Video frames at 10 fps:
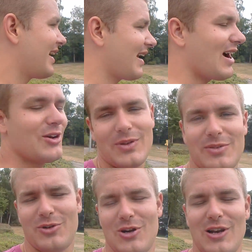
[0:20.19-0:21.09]
out with
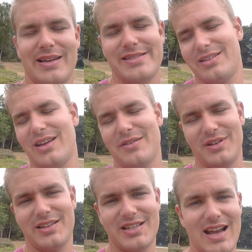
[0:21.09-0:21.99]
some colleagues, having a
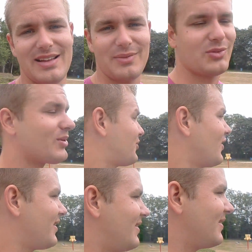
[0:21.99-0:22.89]
chat, having some
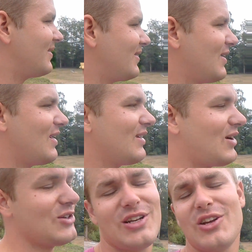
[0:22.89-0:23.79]
fun. Oh,
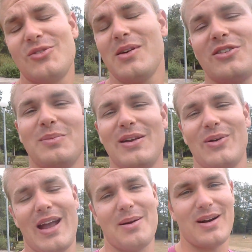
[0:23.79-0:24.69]
she doesn't want to be on
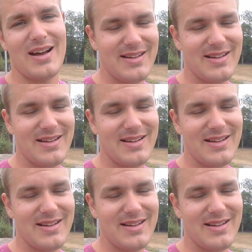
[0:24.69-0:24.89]
camera.